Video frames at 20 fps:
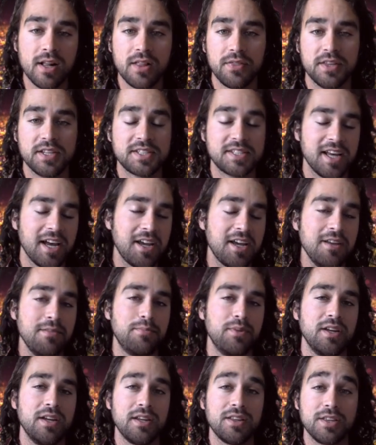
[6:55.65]
The second
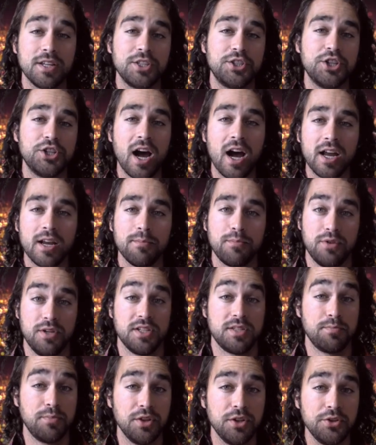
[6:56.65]
being the giant plus
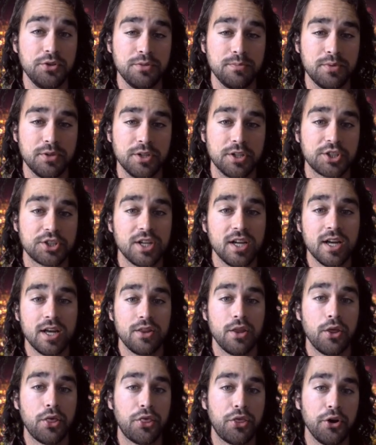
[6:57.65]
balloon push. The
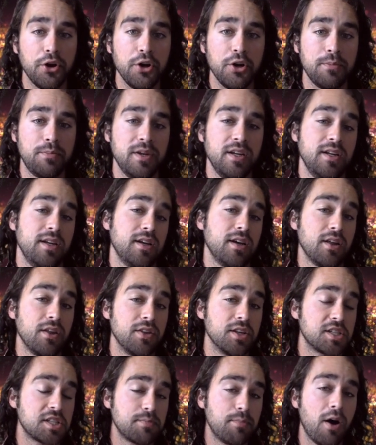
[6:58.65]
third being the
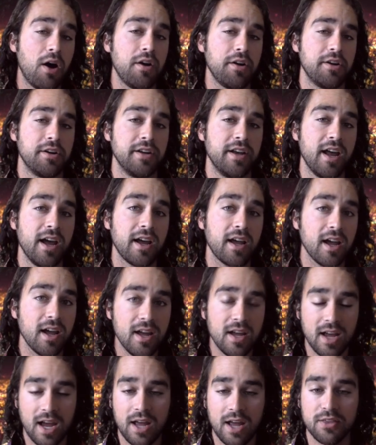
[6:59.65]
spawner deck.
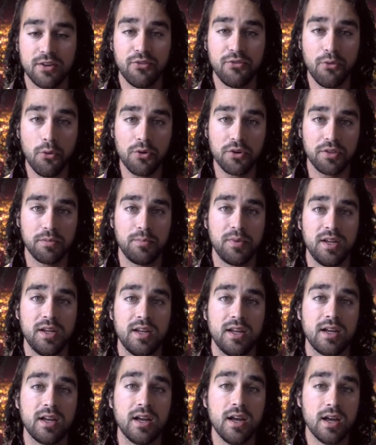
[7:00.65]
And the fourth
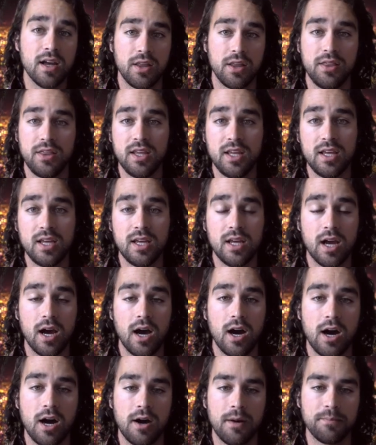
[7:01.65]
being the
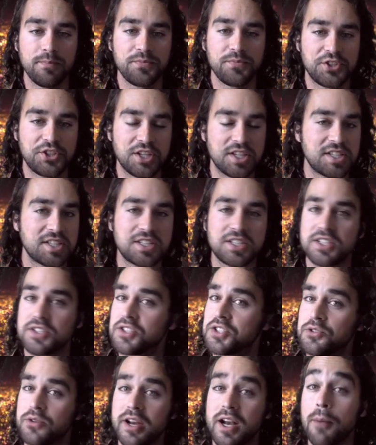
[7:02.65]
just
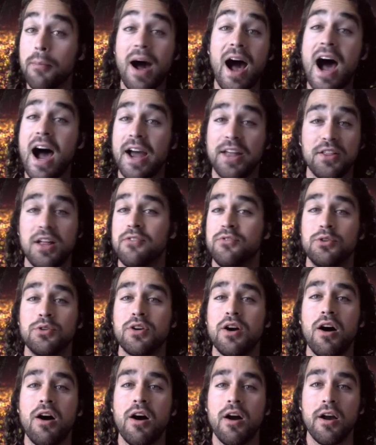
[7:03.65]
straight up high level
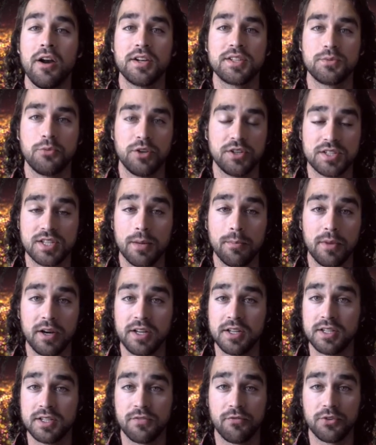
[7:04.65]
cards where
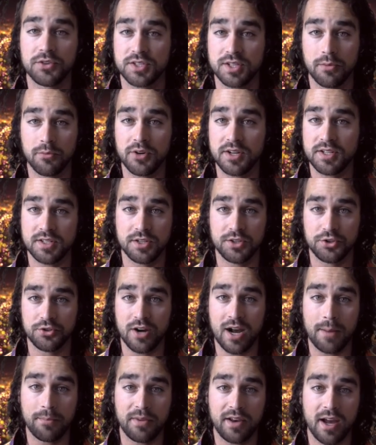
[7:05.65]
somebody for some reason
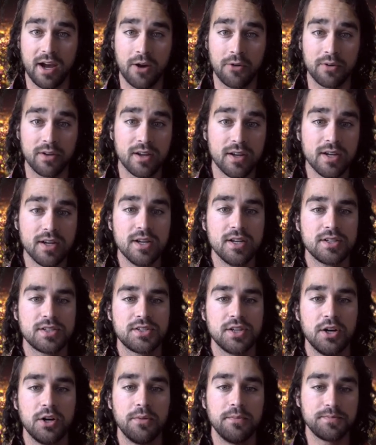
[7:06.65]
dropped down.
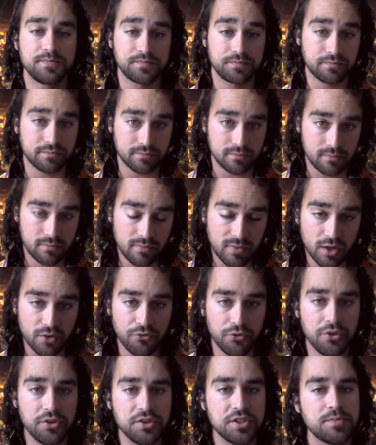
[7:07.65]
So for
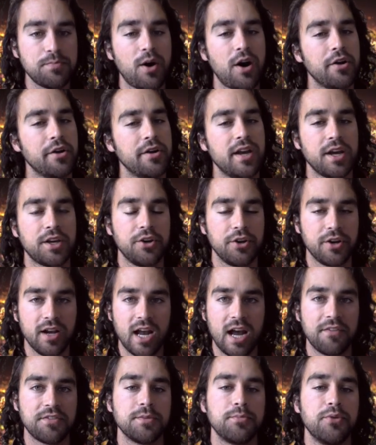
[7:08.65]
the spawner deck, you're going to
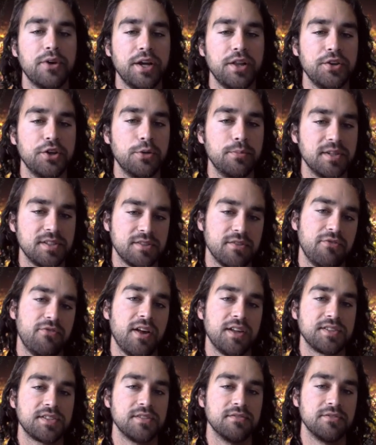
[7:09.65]
have to play a little bit
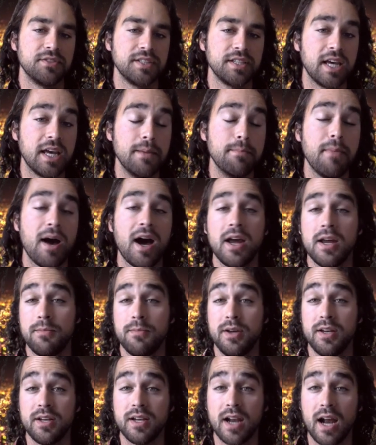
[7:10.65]
defensively, in my
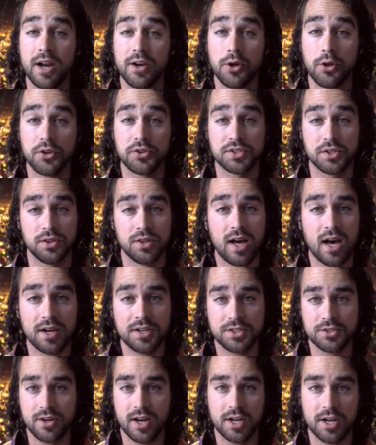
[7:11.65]
opinion. I know there's a lot of
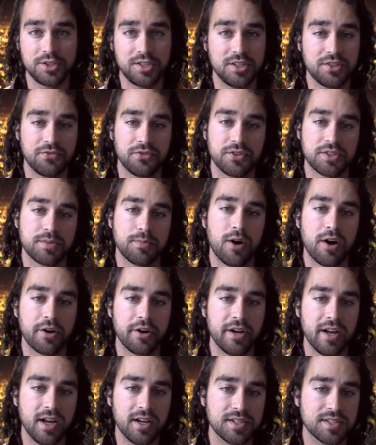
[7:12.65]
strategies for spawner
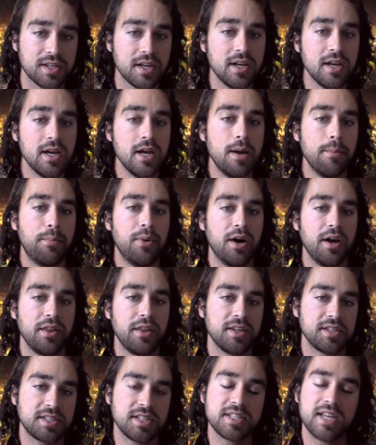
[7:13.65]
decks, but
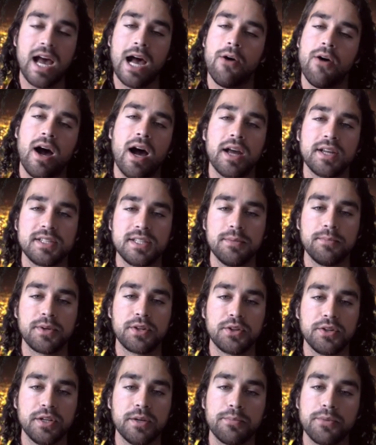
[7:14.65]
this is how I
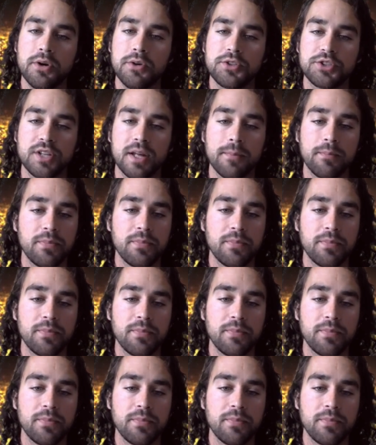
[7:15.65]
typically approach them.